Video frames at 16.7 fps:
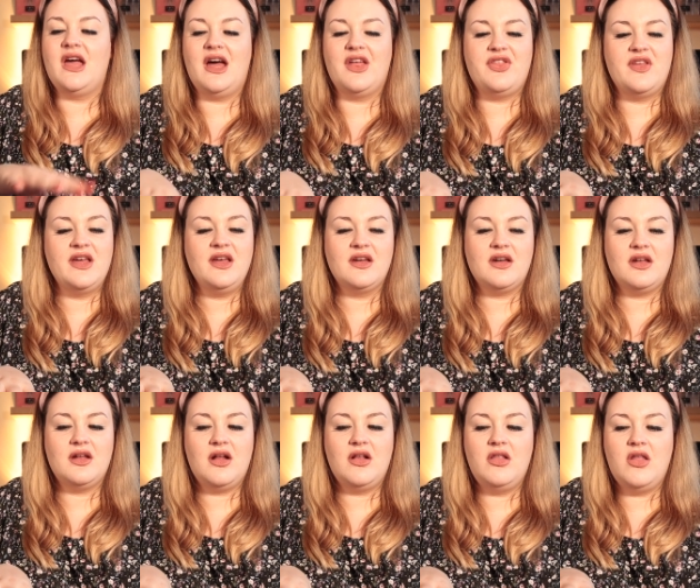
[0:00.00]
i
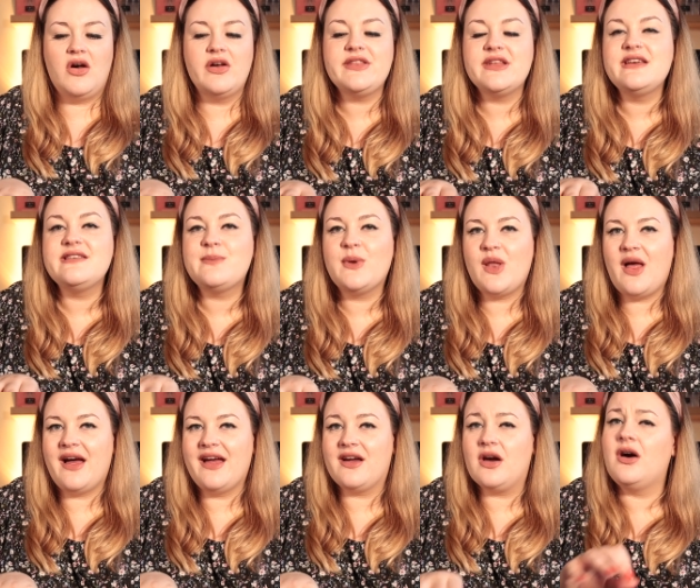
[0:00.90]
think a lot of these were
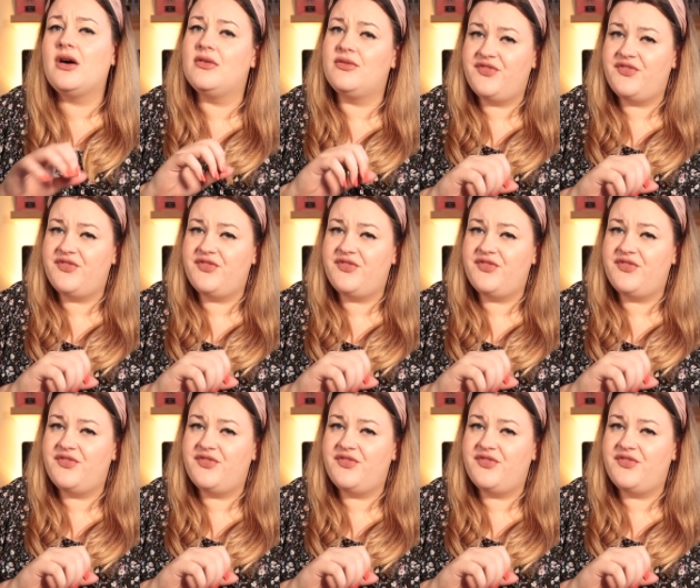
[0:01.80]
like